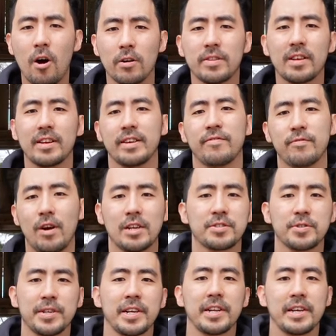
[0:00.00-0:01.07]
utterly
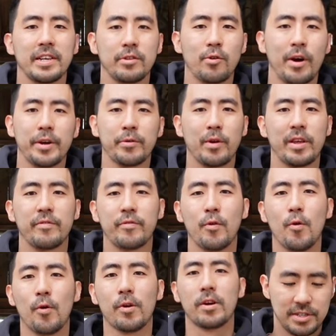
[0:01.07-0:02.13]
frustrated in
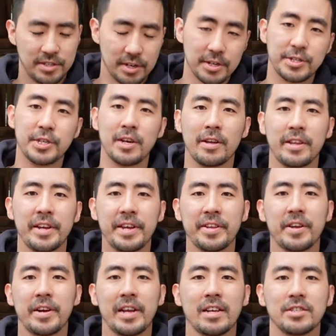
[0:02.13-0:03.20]
2024, searching on the
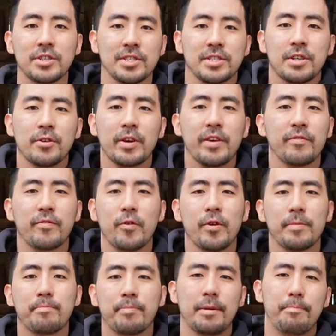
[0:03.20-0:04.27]
internet just looking
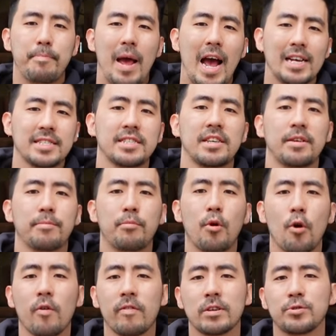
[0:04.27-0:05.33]
for the best
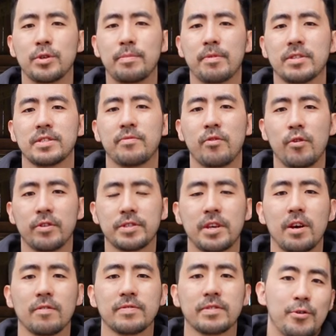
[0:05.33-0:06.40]
pour-over drippers for
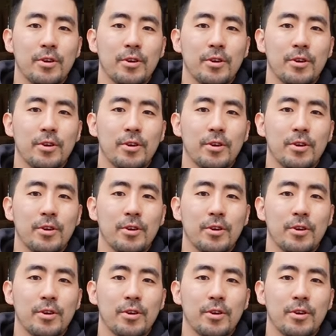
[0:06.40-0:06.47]
yourself?